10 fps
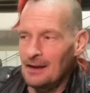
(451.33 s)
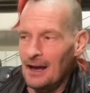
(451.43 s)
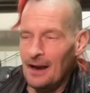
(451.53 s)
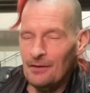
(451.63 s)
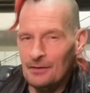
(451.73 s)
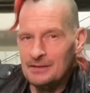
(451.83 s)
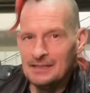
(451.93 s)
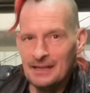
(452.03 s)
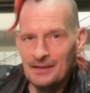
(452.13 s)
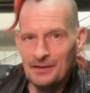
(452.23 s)
And it looks
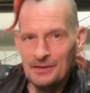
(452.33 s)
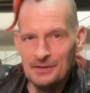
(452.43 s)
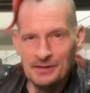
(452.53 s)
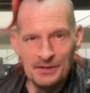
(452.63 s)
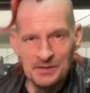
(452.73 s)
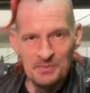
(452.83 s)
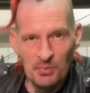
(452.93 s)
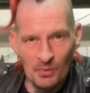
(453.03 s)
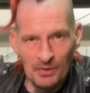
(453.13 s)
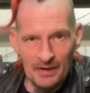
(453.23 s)
like they're using a
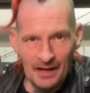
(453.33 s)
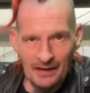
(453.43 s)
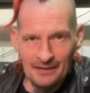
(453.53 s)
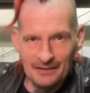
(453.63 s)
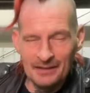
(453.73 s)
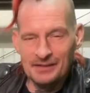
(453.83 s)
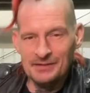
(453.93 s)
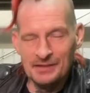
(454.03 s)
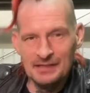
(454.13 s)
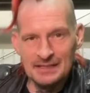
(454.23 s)
spool gun, because
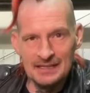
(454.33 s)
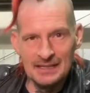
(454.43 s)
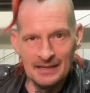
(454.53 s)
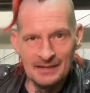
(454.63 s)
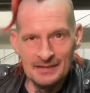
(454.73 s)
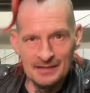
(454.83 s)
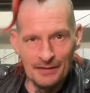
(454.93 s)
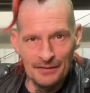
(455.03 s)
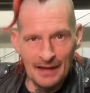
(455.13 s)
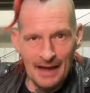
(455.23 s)
you can see it's the
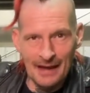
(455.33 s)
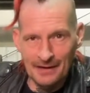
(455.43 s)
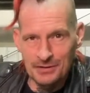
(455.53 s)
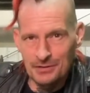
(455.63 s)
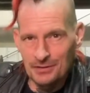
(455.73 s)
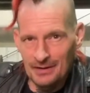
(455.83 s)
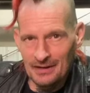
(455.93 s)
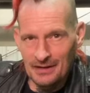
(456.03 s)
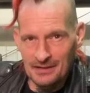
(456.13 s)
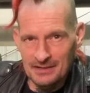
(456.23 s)
flash, and
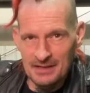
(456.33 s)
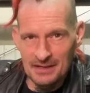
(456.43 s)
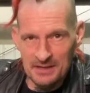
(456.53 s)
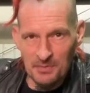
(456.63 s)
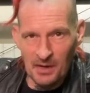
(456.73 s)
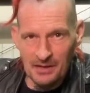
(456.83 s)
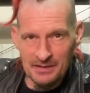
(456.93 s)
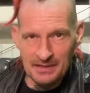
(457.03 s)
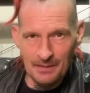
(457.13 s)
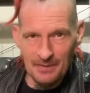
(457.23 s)
you can see the
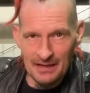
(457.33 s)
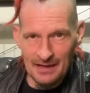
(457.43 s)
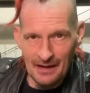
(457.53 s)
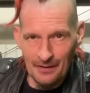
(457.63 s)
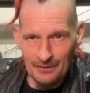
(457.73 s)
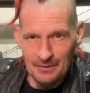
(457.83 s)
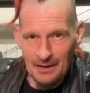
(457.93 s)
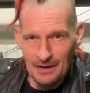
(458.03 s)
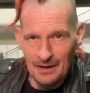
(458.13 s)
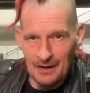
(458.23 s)
sparks coming down.
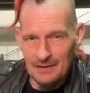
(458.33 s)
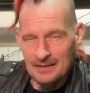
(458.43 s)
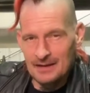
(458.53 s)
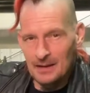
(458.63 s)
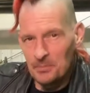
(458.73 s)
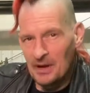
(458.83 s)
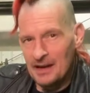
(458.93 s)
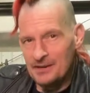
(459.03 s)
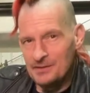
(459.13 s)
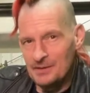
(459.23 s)
And then they
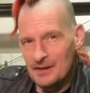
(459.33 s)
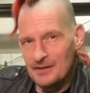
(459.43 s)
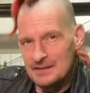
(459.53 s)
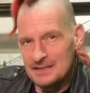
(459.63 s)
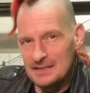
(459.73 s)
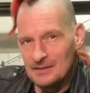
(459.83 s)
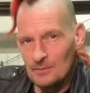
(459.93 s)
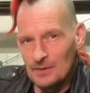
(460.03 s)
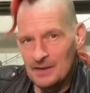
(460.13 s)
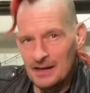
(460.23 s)
pan to another scene
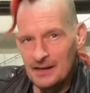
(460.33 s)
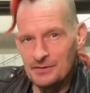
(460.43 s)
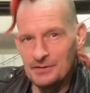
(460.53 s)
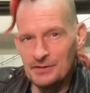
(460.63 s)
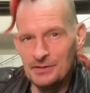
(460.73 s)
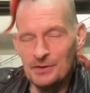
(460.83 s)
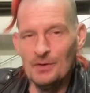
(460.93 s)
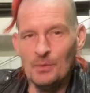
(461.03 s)
where they actually show the